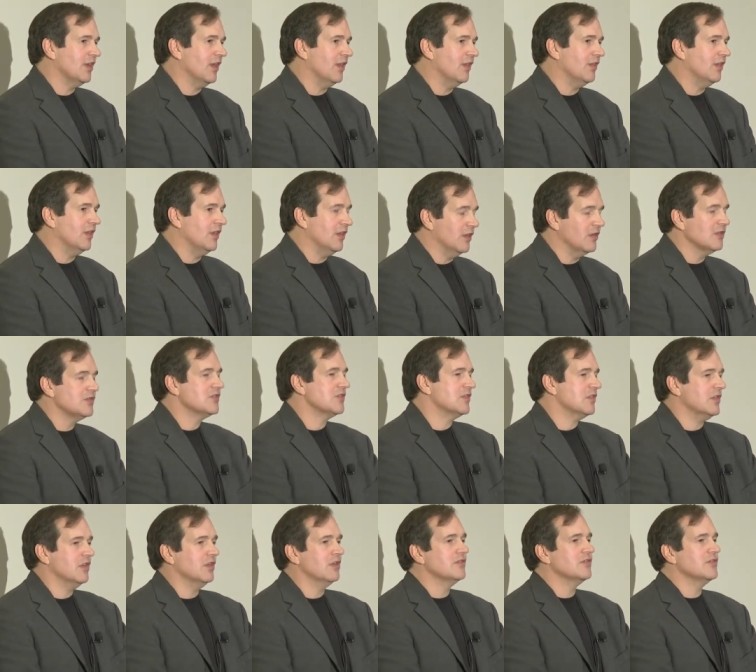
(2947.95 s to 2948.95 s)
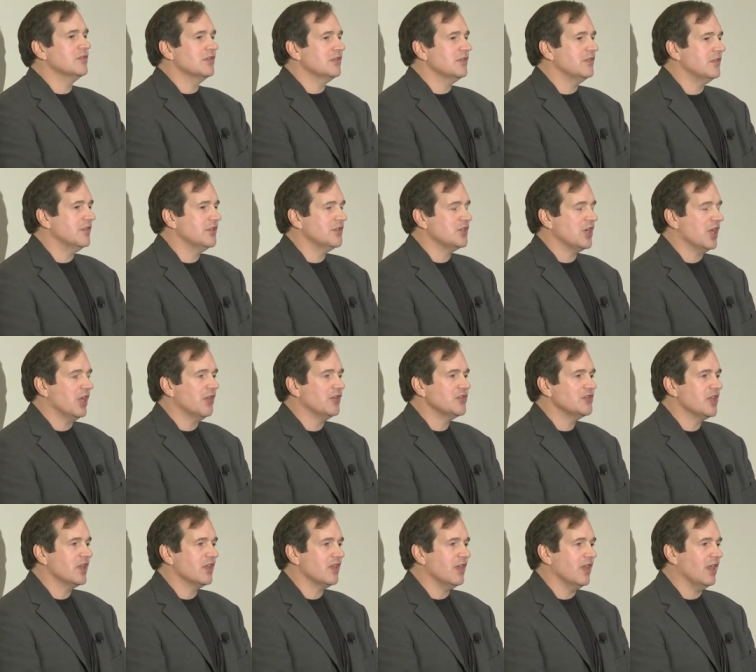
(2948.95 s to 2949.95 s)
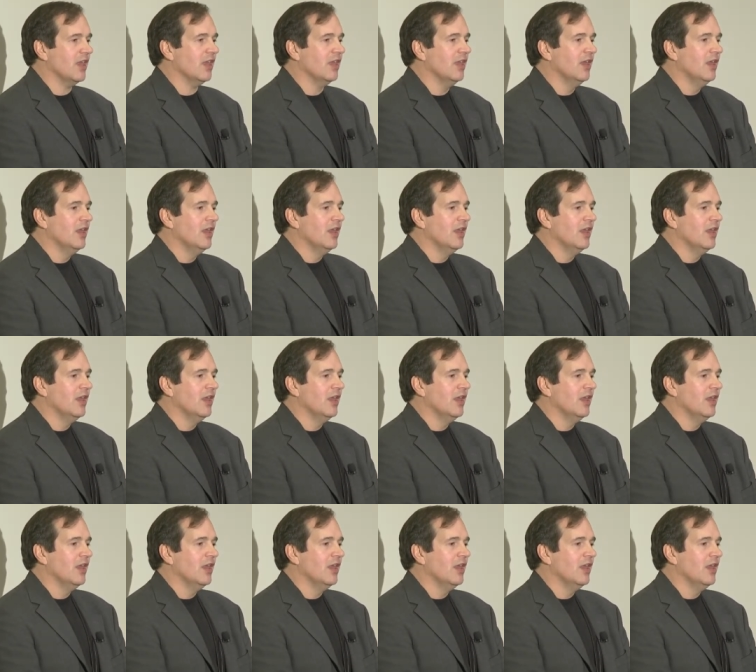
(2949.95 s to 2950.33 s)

And here's the challenging thing,